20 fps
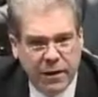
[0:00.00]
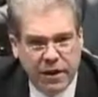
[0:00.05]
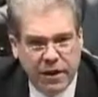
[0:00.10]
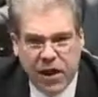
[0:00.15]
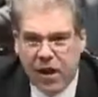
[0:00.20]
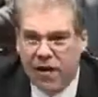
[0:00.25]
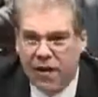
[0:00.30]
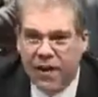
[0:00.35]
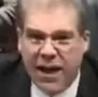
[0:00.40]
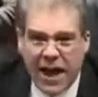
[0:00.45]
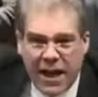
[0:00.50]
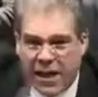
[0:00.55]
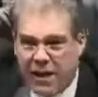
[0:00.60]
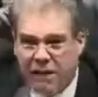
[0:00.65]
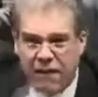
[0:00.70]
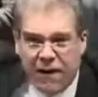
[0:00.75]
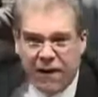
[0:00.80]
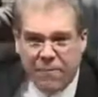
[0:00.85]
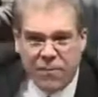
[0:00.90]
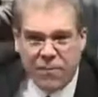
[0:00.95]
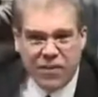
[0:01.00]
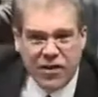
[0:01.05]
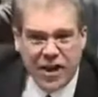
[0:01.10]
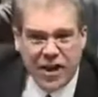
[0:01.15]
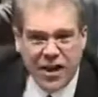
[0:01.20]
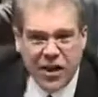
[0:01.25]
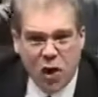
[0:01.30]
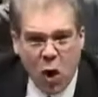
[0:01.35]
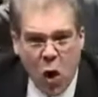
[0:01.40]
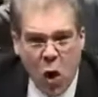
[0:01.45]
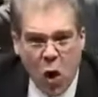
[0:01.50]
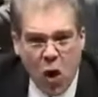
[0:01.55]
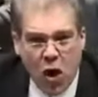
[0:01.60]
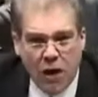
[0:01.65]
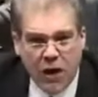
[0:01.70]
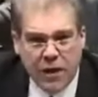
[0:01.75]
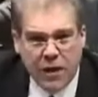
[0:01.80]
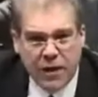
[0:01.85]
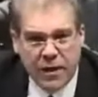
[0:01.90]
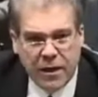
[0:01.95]
The other 95% is
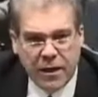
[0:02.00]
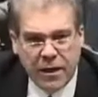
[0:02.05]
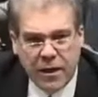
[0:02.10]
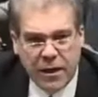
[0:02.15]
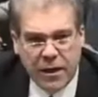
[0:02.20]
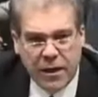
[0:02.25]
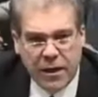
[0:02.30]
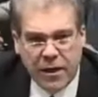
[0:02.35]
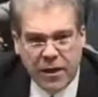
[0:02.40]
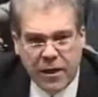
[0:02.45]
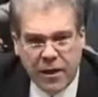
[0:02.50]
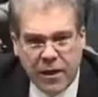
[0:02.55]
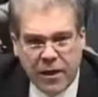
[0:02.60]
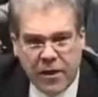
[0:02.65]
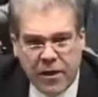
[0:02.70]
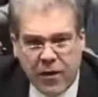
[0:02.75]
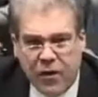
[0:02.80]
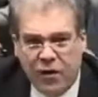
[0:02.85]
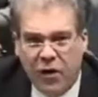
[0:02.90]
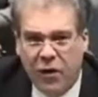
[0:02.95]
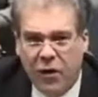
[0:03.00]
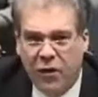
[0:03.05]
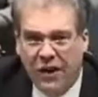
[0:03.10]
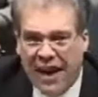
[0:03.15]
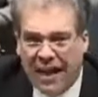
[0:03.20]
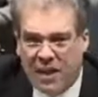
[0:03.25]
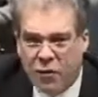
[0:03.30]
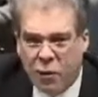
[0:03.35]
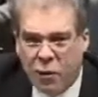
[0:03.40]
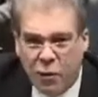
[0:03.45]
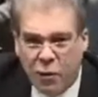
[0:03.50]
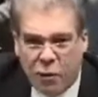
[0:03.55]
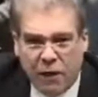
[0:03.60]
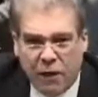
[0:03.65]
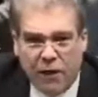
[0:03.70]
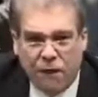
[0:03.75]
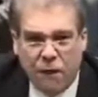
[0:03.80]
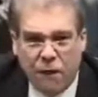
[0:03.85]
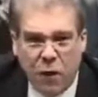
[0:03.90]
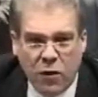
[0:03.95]
gone. So that's what
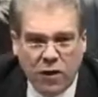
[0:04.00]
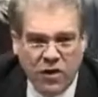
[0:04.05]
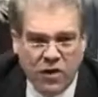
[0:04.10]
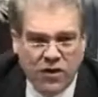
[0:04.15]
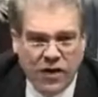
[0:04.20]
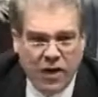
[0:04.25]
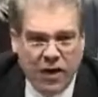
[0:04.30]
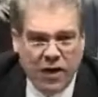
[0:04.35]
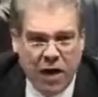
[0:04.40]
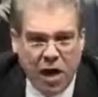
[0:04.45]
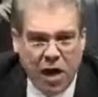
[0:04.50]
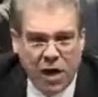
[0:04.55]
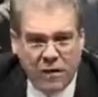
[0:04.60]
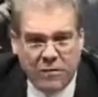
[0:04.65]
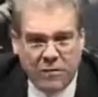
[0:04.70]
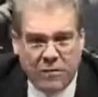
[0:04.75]
we're focusing on.